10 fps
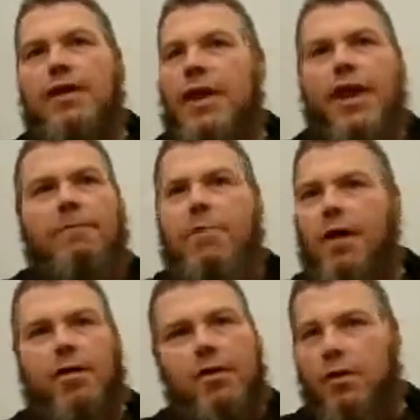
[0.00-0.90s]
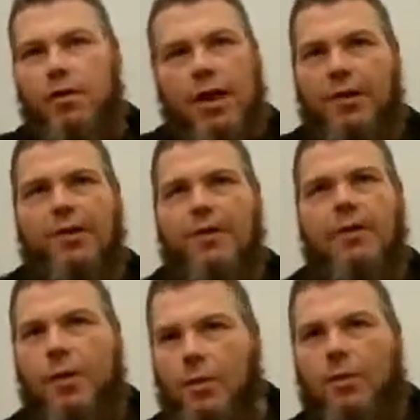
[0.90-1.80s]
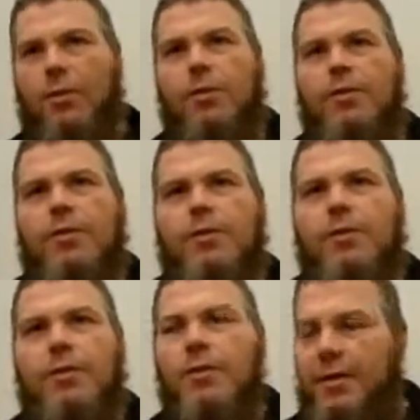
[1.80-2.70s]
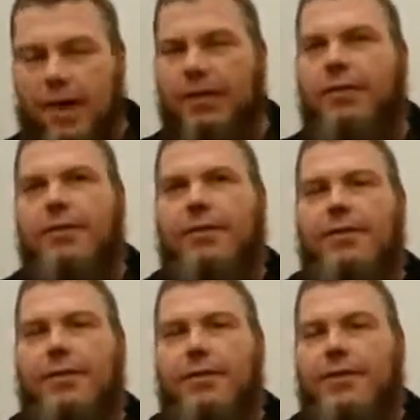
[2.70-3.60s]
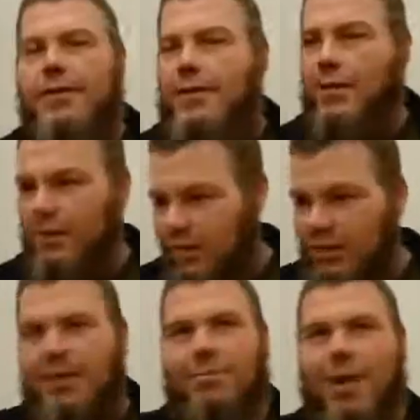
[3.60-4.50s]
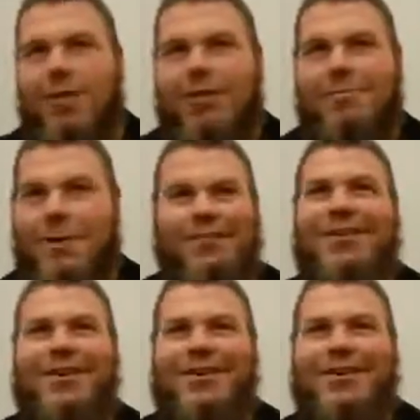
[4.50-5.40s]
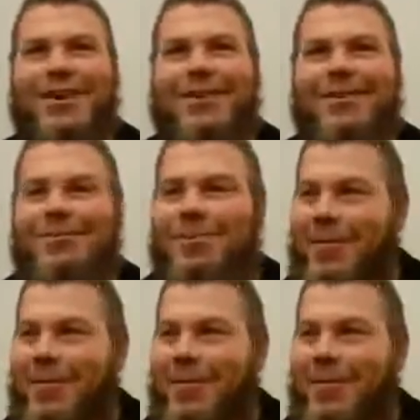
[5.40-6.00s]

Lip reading: No, I didn't have power. No, nothing. No, nothing. So it just powered my vehicle, right?